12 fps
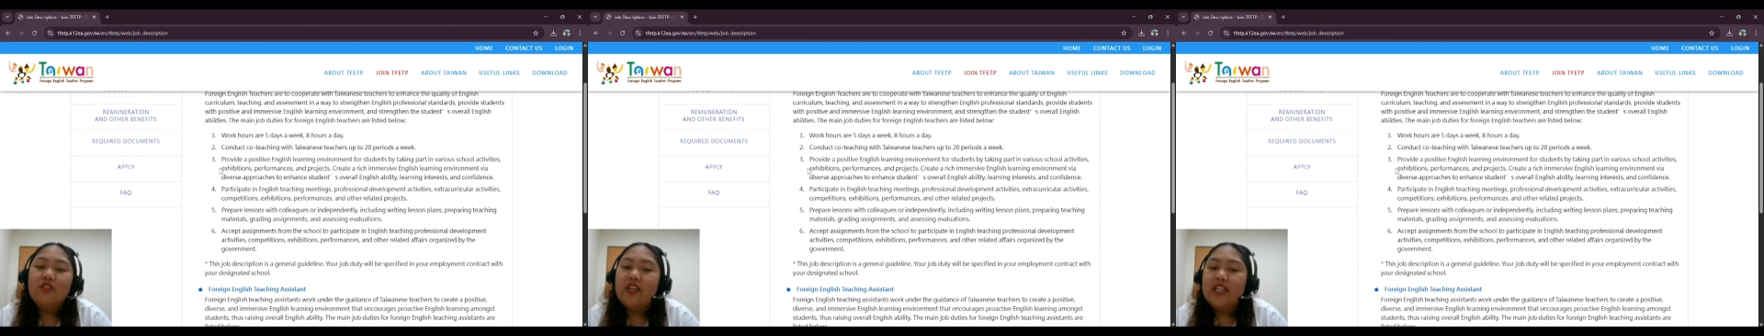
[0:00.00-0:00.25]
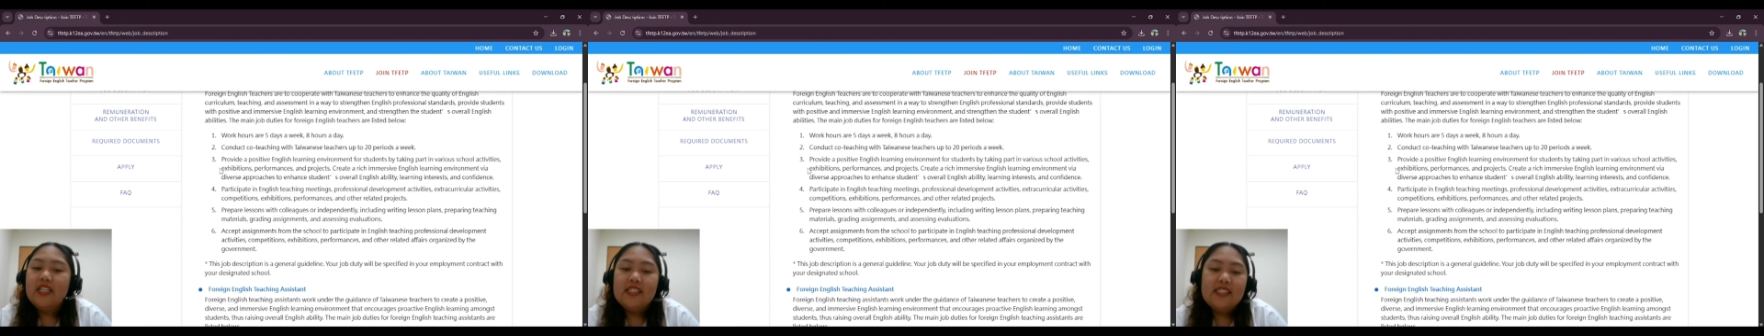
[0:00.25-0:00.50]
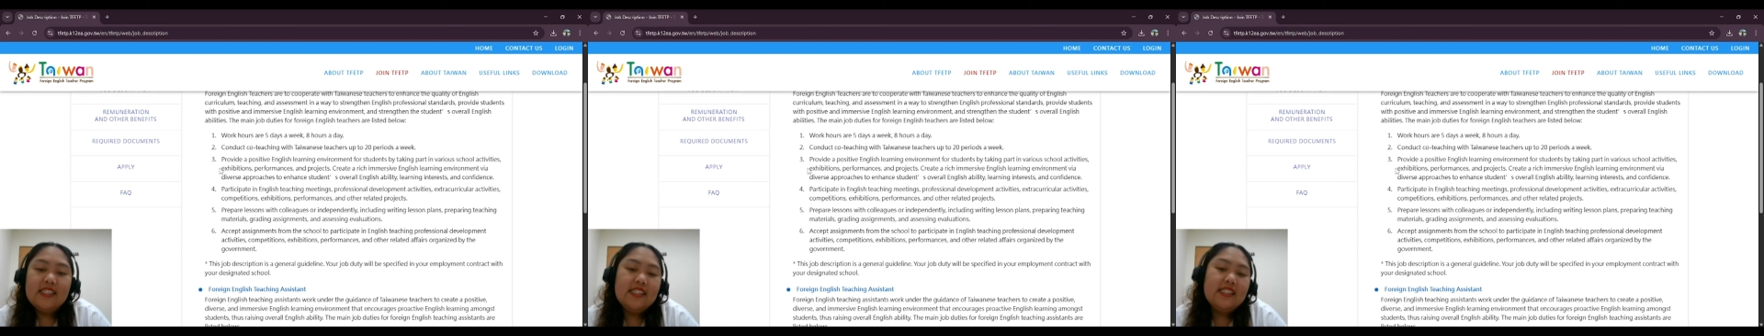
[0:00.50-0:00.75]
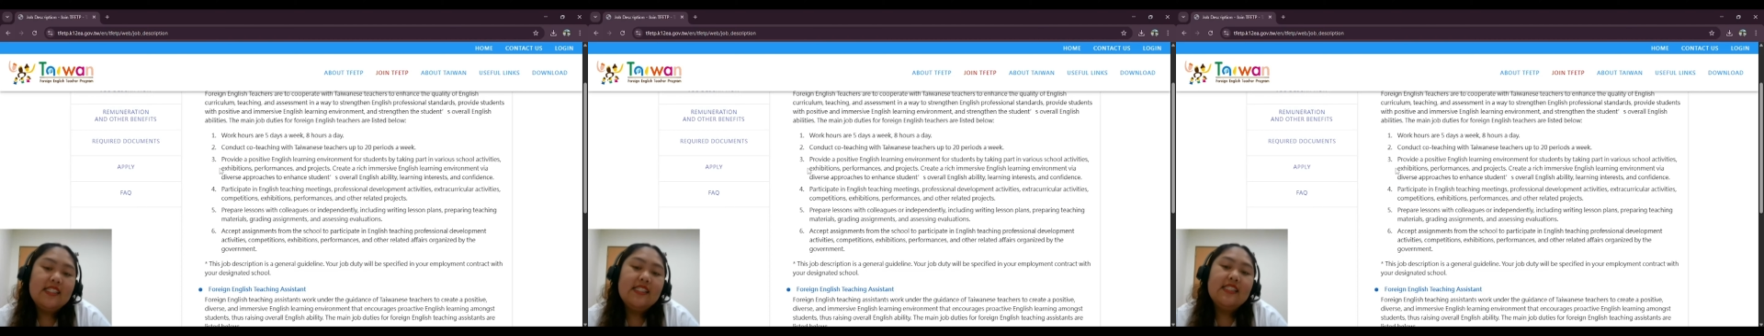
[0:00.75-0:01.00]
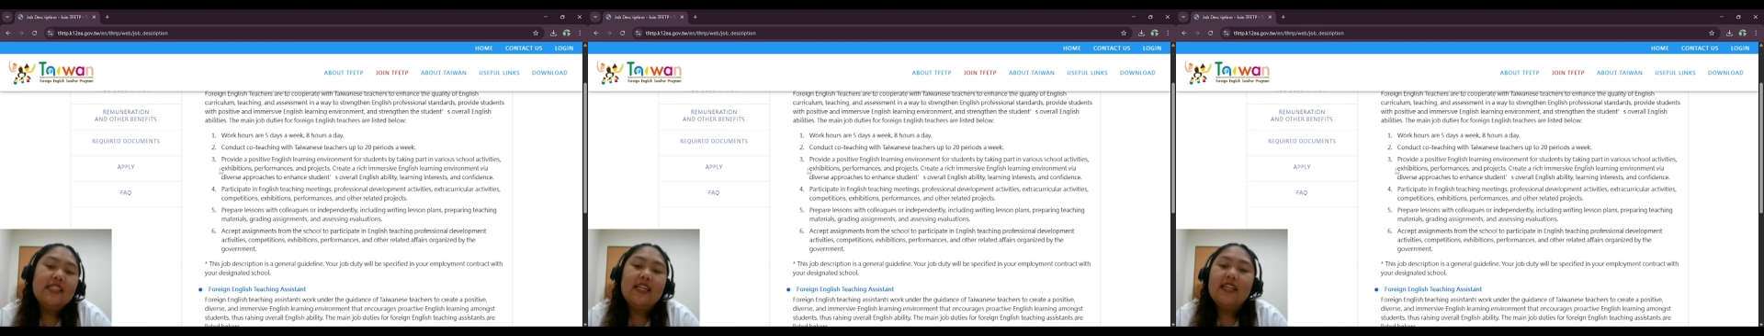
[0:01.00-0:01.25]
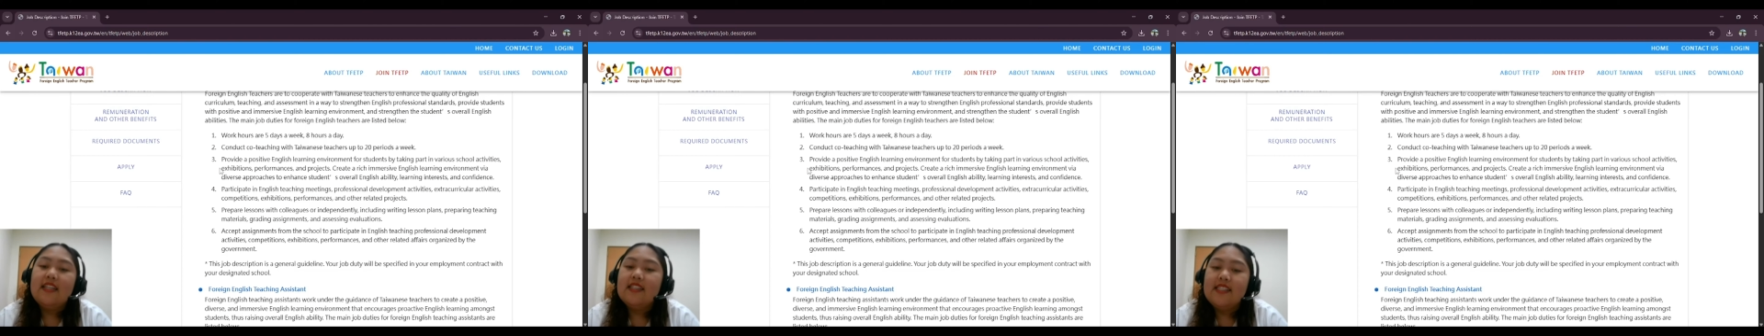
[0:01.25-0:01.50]
grading assistance,
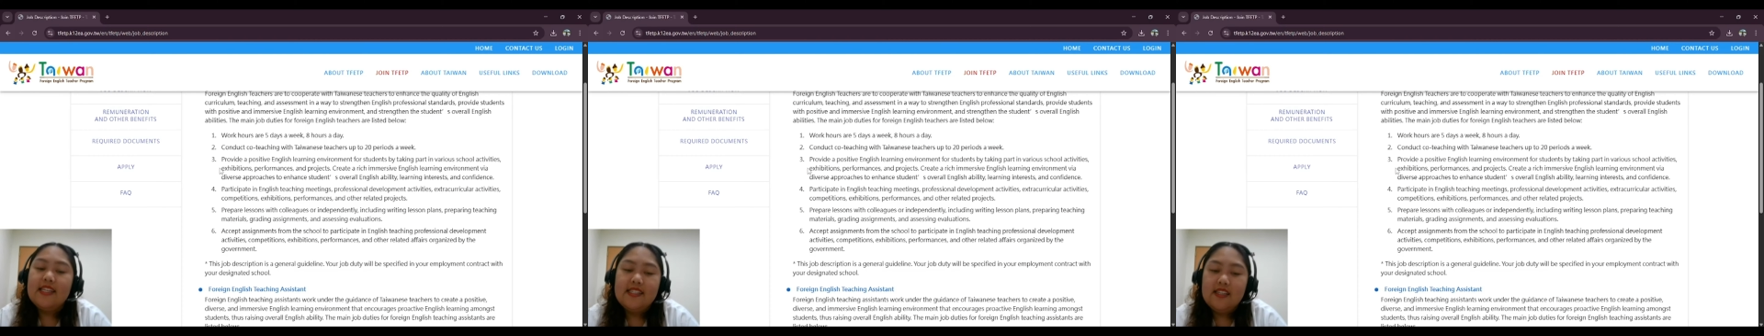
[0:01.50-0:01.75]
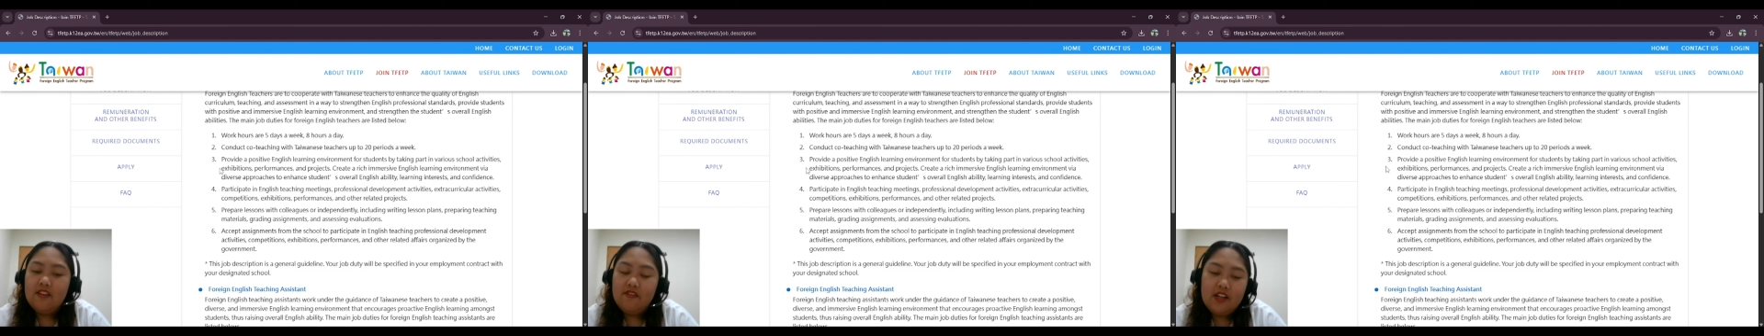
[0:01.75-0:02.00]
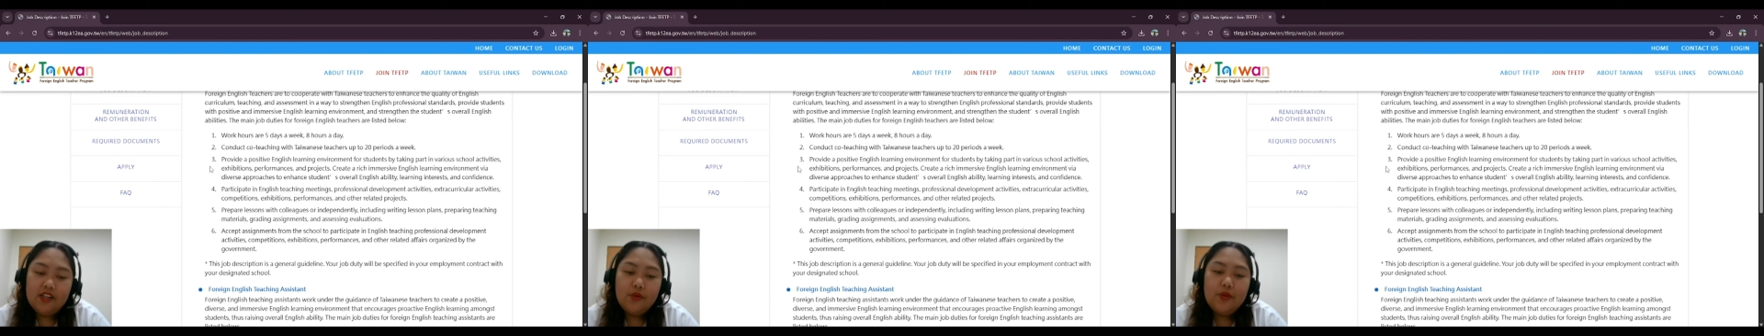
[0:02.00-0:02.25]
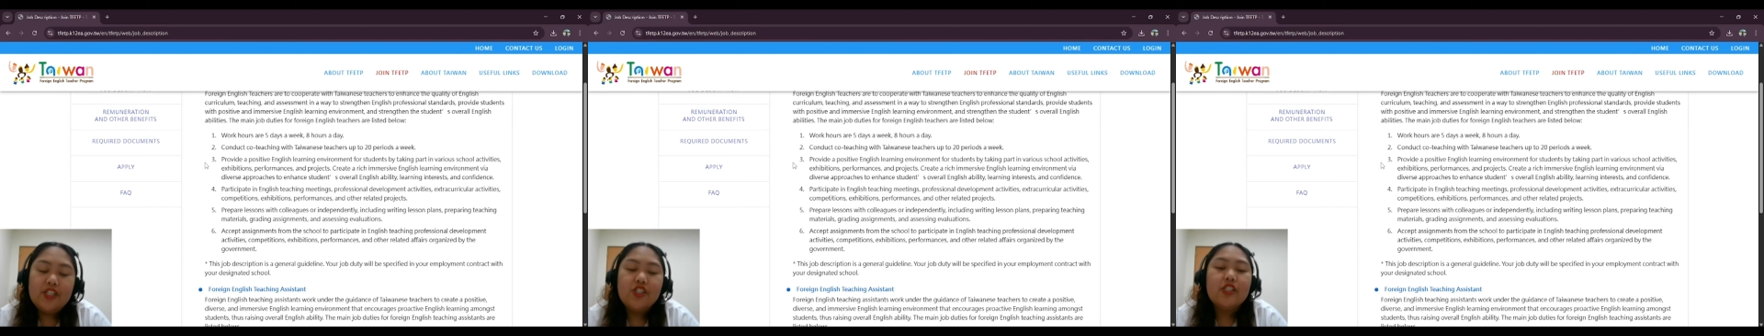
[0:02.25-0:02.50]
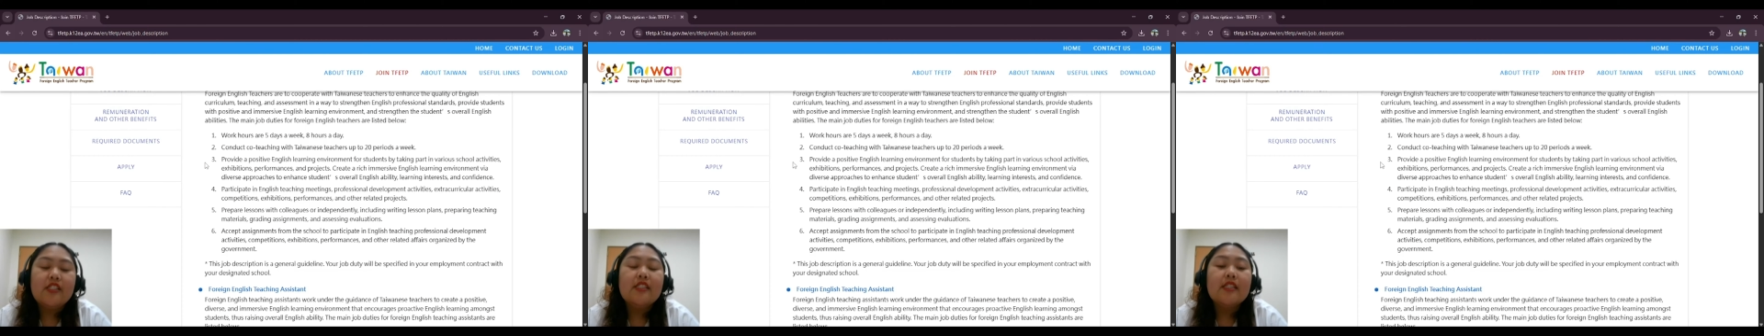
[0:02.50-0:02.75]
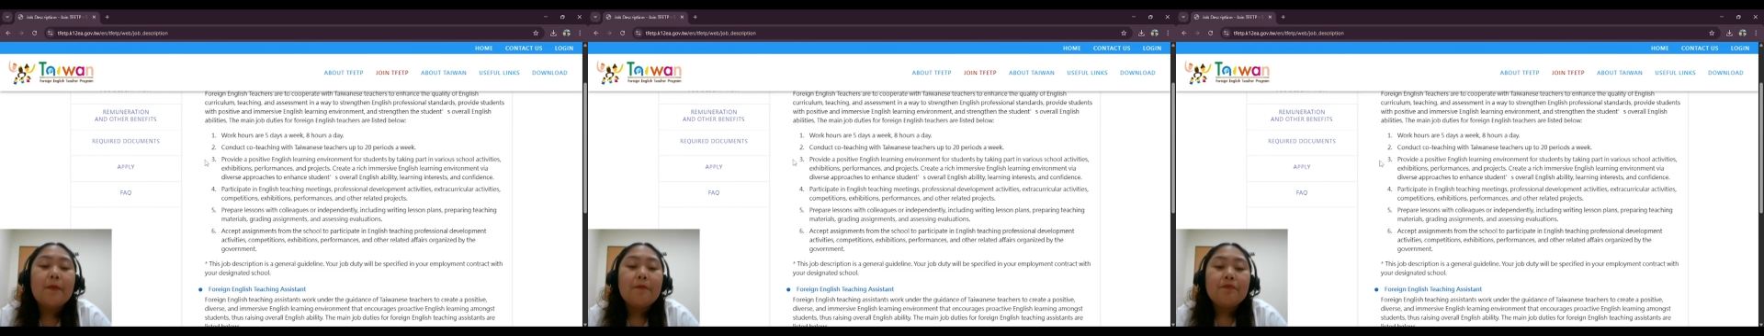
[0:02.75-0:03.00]
and assessing evaluations.